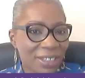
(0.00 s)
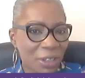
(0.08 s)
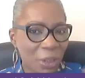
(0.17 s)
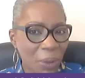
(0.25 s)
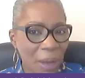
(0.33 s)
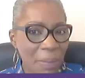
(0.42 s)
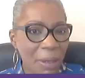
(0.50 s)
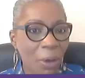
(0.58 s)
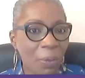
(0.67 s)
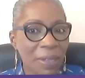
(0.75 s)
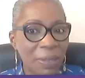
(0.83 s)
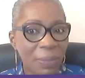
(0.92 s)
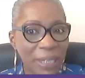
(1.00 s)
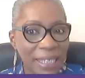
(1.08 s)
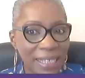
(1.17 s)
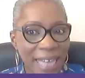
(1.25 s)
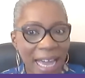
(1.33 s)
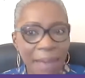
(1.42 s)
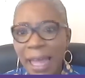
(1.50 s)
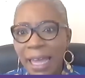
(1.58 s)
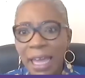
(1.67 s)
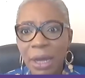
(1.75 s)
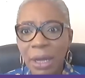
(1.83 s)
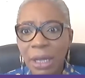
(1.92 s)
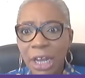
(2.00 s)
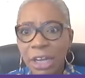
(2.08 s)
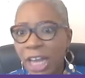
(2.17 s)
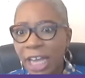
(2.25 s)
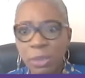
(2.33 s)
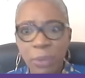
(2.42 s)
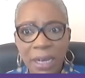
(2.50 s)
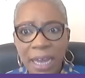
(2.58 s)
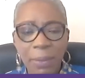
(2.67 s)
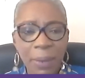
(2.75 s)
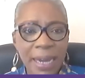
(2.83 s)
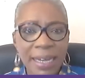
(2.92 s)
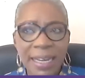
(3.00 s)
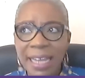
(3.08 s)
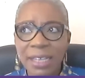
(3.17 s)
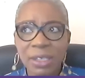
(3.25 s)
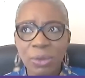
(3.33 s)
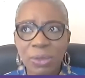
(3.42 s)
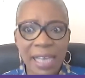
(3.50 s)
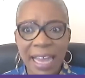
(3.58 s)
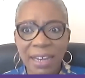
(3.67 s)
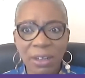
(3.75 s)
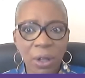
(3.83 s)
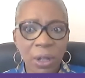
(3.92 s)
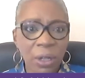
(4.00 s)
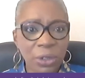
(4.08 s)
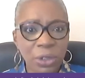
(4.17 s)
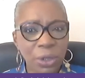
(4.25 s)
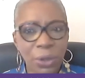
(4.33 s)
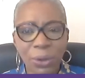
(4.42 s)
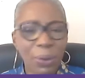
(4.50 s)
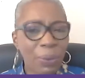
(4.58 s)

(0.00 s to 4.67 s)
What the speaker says: Do you know what I mean? Or with the time, like we're 9 to 10 culture.